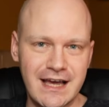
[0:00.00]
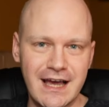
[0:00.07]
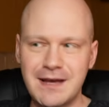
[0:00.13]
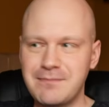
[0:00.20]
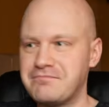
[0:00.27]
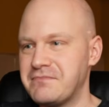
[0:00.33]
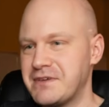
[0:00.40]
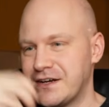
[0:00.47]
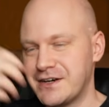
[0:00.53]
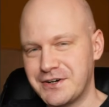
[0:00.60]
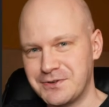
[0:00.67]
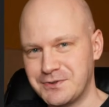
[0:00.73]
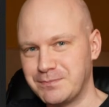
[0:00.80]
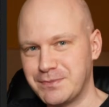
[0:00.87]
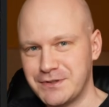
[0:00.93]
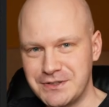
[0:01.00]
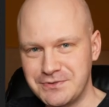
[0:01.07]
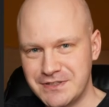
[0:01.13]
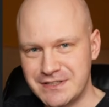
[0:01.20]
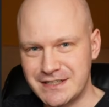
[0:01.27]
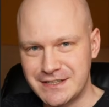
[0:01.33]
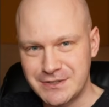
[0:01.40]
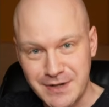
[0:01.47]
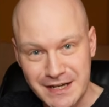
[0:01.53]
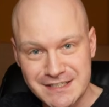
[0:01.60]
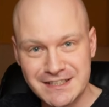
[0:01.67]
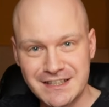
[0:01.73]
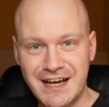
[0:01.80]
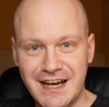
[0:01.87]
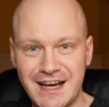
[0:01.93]
game, Ripple USD
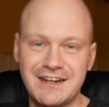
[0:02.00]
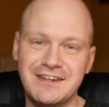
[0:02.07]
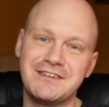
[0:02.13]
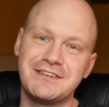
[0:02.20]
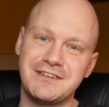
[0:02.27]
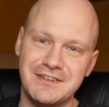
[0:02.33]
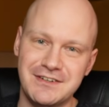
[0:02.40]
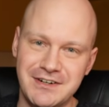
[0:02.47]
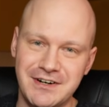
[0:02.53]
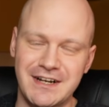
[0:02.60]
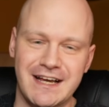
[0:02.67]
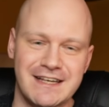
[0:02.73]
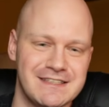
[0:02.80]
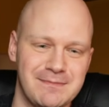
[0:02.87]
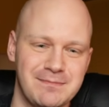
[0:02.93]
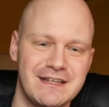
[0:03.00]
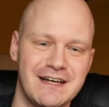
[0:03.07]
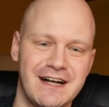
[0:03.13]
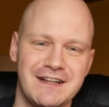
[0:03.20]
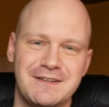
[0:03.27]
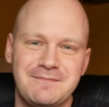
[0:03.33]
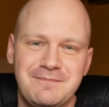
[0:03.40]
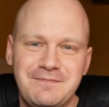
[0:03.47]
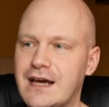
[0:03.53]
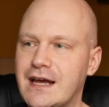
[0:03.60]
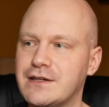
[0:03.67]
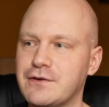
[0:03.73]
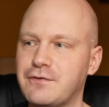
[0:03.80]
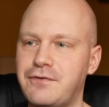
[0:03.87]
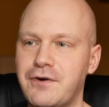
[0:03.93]
trust line, on XRPL. And
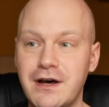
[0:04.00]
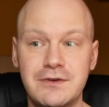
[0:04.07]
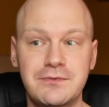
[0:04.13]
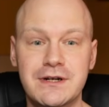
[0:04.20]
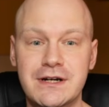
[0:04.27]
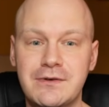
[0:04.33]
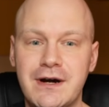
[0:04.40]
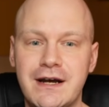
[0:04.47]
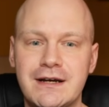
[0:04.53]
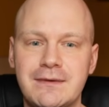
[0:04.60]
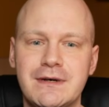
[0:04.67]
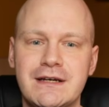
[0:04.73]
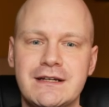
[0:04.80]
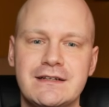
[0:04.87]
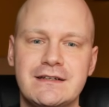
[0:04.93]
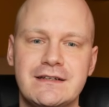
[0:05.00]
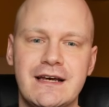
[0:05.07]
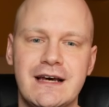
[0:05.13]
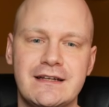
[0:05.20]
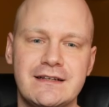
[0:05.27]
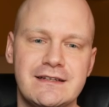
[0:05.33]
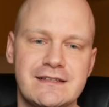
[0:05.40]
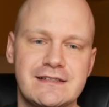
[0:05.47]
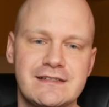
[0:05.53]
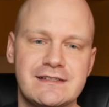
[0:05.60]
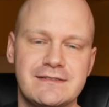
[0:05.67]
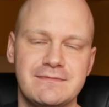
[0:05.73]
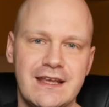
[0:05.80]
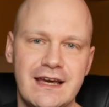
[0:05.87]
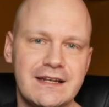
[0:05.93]
the third requirement that
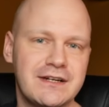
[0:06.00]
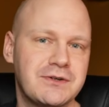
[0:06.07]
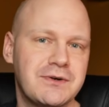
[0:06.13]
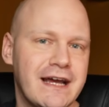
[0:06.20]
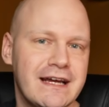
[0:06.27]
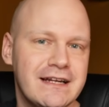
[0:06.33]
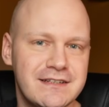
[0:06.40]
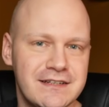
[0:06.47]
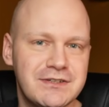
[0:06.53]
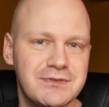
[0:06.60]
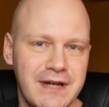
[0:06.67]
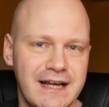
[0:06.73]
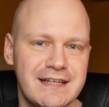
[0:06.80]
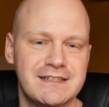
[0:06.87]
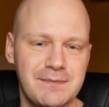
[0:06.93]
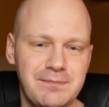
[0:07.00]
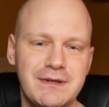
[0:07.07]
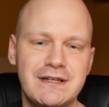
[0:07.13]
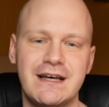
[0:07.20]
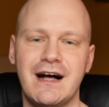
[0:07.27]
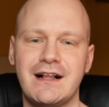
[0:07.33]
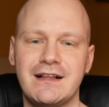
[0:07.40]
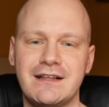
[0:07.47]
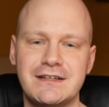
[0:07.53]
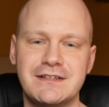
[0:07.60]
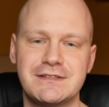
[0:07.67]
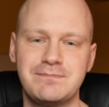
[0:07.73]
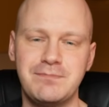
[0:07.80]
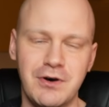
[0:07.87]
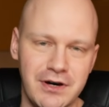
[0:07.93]
is ingrained into XRPL
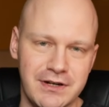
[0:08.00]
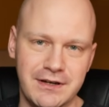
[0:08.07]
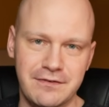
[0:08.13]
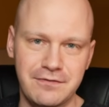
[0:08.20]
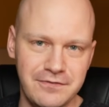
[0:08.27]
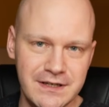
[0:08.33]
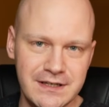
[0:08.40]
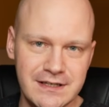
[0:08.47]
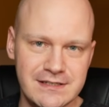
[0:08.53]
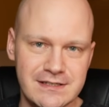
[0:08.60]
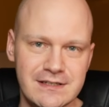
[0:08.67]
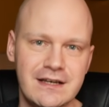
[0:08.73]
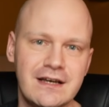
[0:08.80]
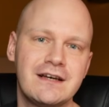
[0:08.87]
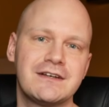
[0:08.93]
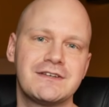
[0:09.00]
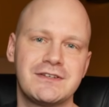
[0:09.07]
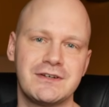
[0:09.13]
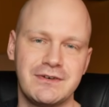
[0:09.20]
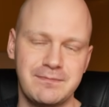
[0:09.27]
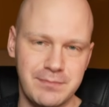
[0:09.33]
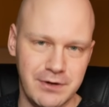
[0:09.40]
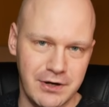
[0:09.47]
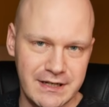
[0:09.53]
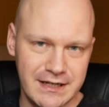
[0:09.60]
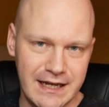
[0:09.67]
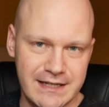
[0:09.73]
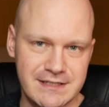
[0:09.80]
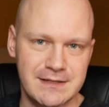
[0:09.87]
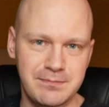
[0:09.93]
is burning fees. So burning
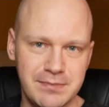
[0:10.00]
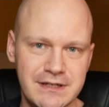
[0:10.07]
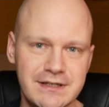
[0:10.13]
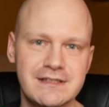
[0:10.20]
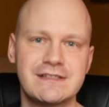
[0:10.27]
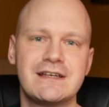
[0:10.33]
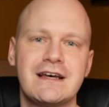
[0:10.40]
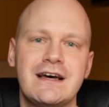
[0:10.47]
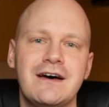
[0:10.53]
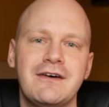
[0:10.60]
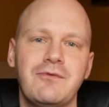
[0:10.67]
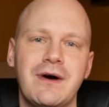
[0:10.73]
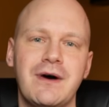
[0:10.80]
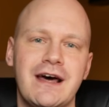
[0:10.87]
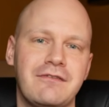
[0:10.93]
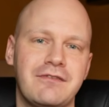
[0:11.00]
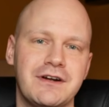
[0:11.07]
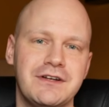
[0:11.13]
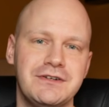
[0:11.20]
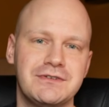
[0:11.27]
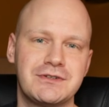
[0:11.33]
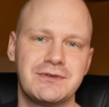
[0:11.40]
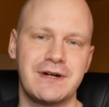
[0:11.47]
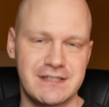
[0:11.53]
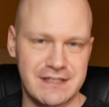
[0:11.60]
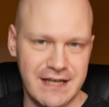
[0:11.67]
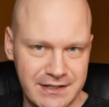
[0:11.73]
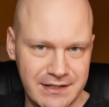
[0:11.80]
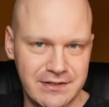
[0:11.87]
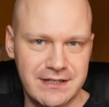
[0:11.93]
XRPs whenever you
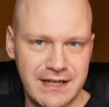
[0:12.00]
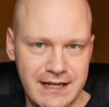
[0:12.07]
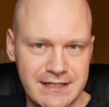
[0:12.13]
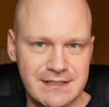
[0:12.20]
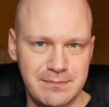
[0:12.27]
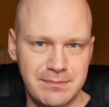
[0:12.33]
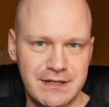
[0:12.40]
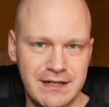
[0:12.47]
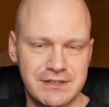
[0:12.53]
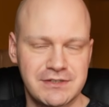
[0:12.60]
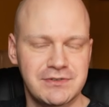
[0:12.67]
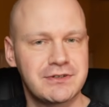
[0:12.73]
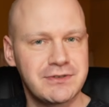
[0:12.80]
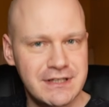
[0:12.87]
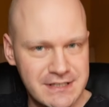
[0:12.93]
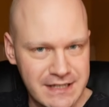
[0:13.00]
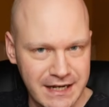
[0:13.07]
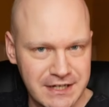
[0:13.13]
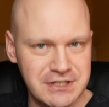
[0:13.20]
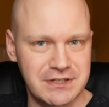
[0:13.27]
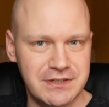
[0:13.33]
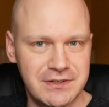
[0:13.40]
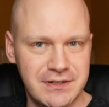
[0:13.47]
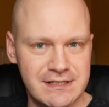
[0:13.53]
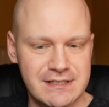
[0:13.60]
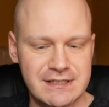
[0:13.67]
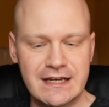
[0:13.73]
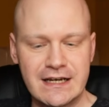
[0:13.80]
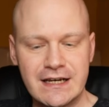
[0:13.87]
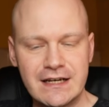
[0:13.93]
transact on the XRPL, so transaction costs.